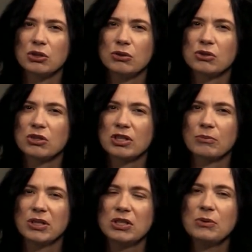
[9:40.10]
You
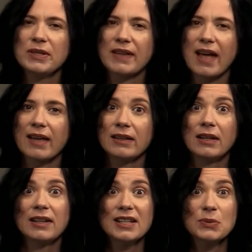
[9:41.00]
shouldn't be doing that.
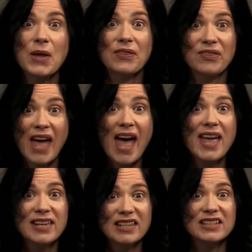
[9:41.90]
Guess what?
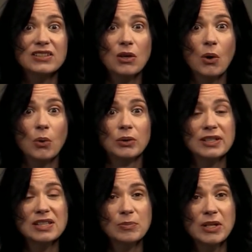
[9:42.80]
That is the
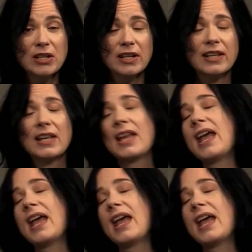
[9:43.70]
Holy Spirit.